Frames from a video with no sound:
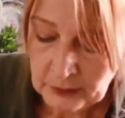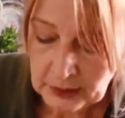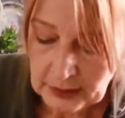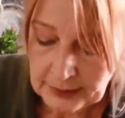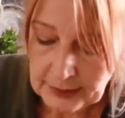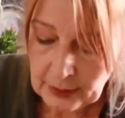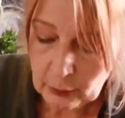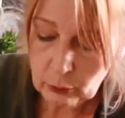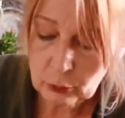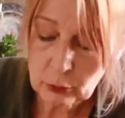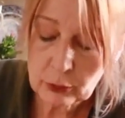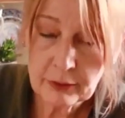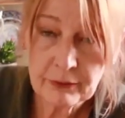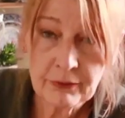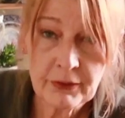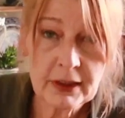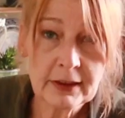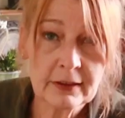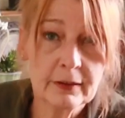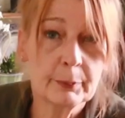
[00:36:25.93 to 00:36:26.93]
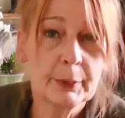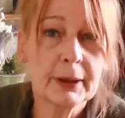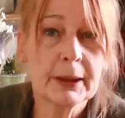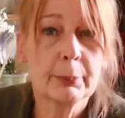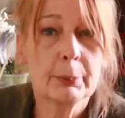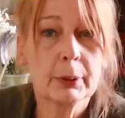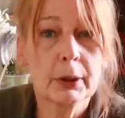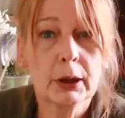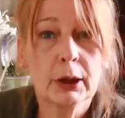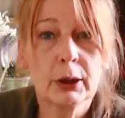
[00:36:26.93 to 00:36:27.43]
Now, all of these
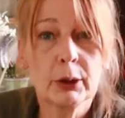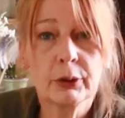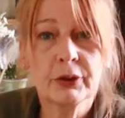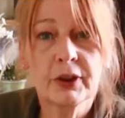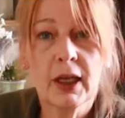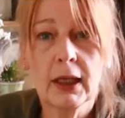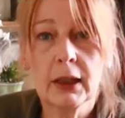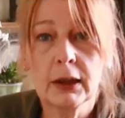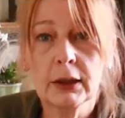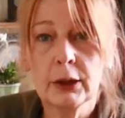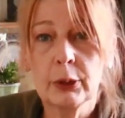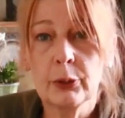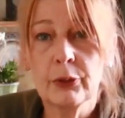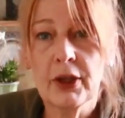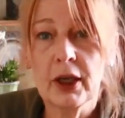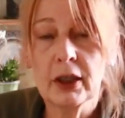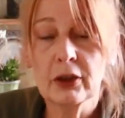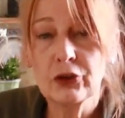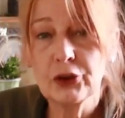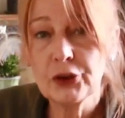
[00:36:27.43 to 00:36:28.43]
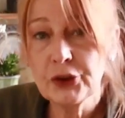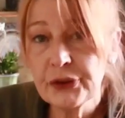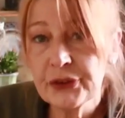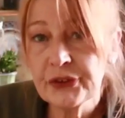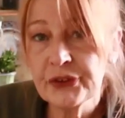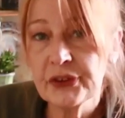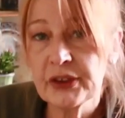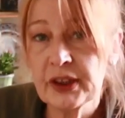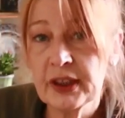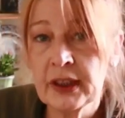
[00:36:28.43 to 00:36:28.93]
people who tell you that
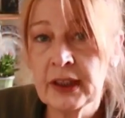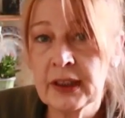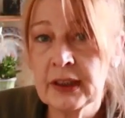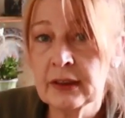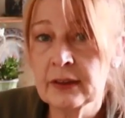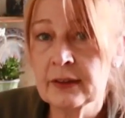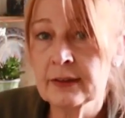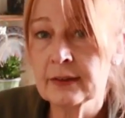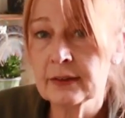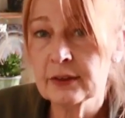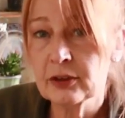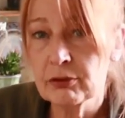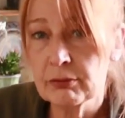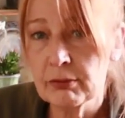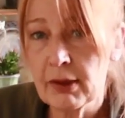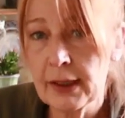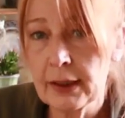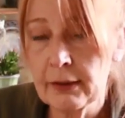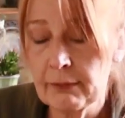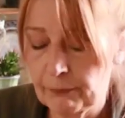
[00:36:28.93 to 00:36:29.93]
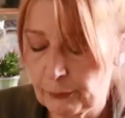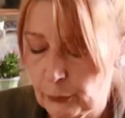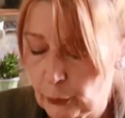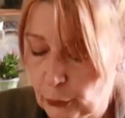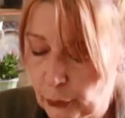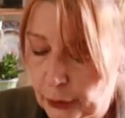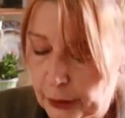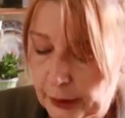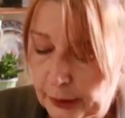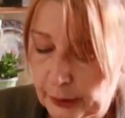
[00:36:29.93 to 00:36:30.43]
juicing is great
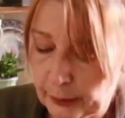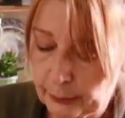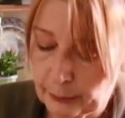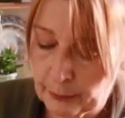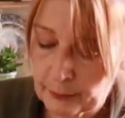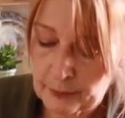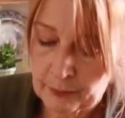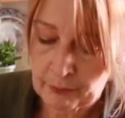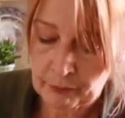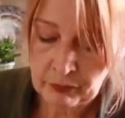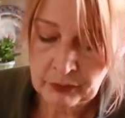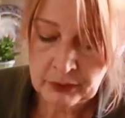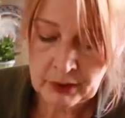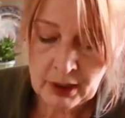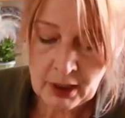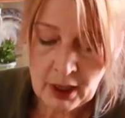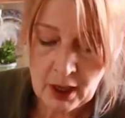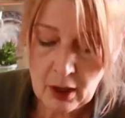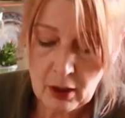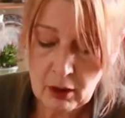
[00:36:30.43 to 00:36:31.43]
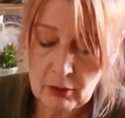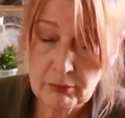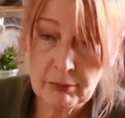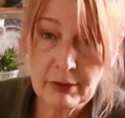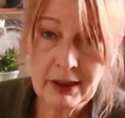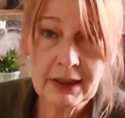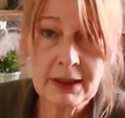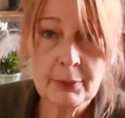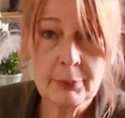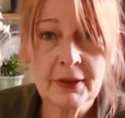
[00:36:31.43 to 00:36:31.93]
for you are
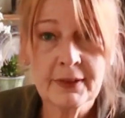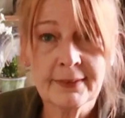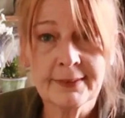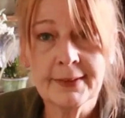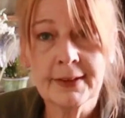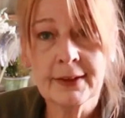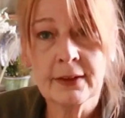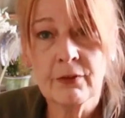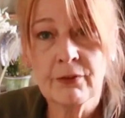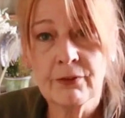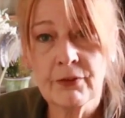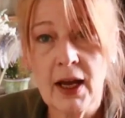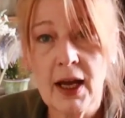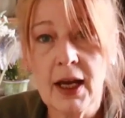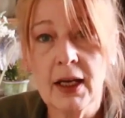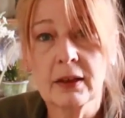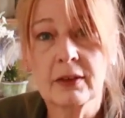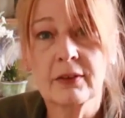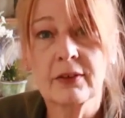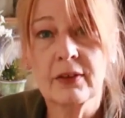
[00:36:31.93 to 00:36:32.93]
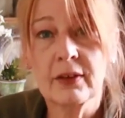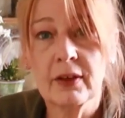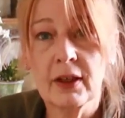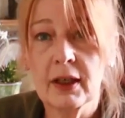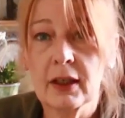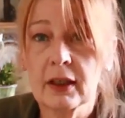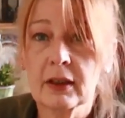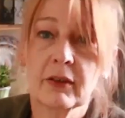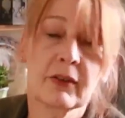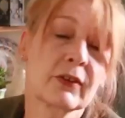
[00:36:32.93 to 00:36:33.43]
really missing the fact
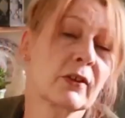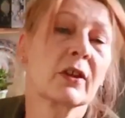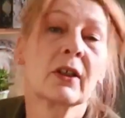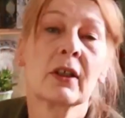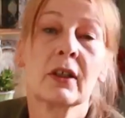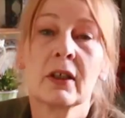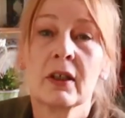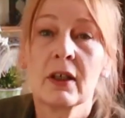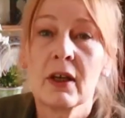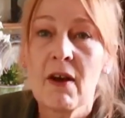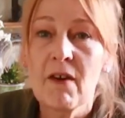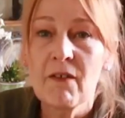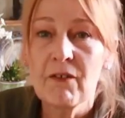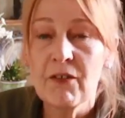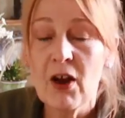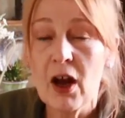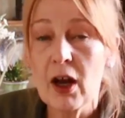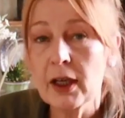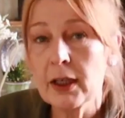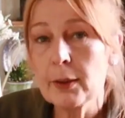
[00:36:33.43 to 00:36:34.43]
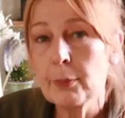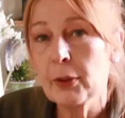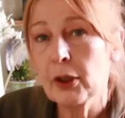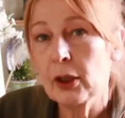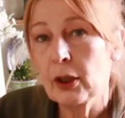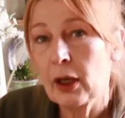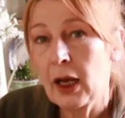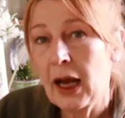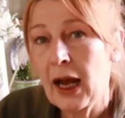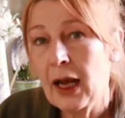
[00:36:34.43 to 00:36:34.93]
that
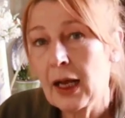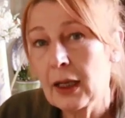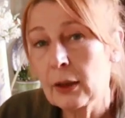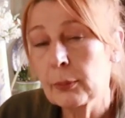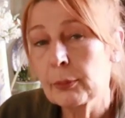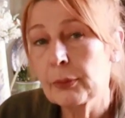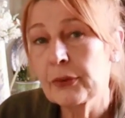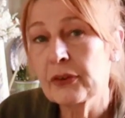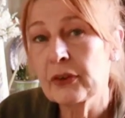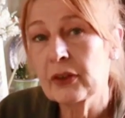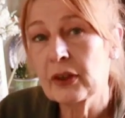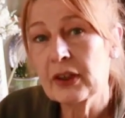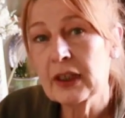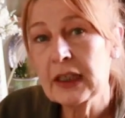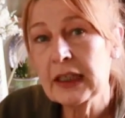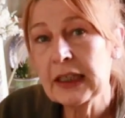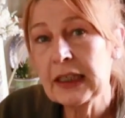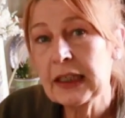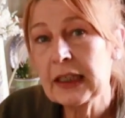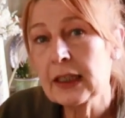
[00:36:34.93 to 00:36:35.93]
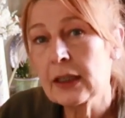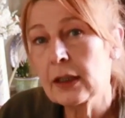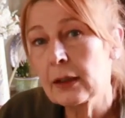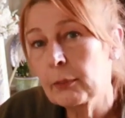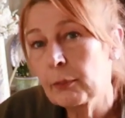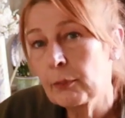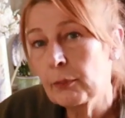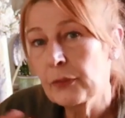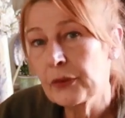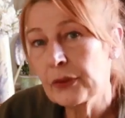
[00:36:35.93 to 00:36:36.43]
fibre helps the
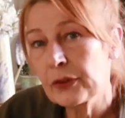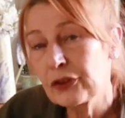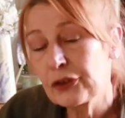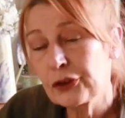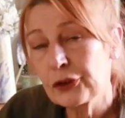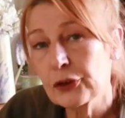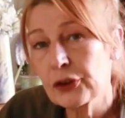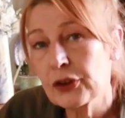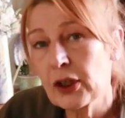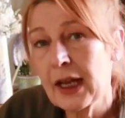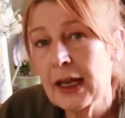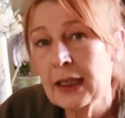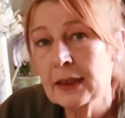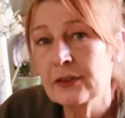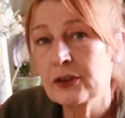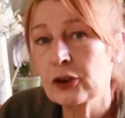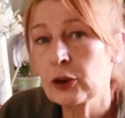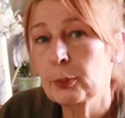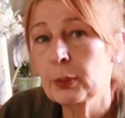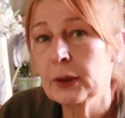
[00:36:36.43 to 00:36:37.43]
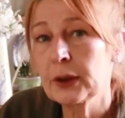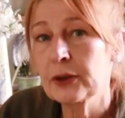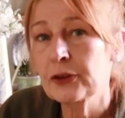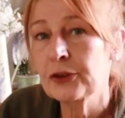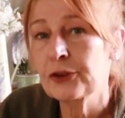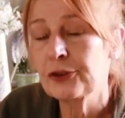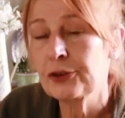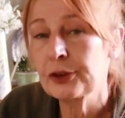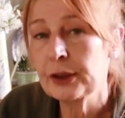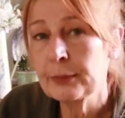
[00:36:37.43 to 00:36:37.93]
sugar enter your
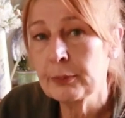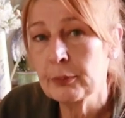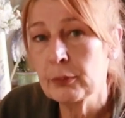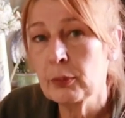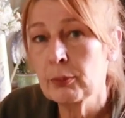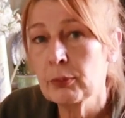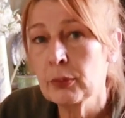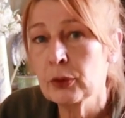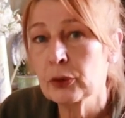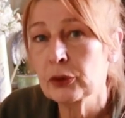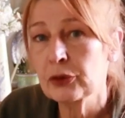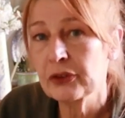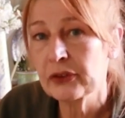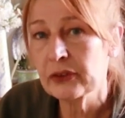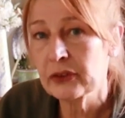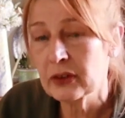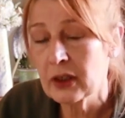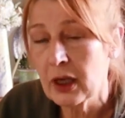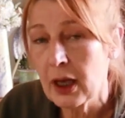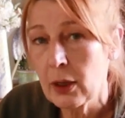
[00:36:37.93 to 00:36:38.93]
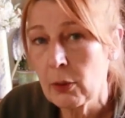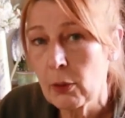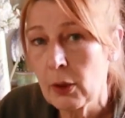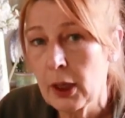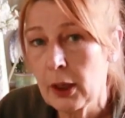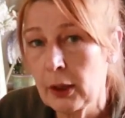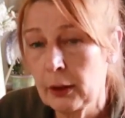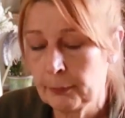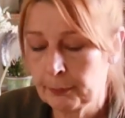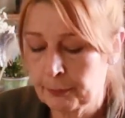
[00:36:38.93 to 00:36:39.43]
bloodstream much
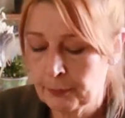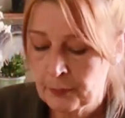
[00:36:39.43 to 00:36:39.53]
slower.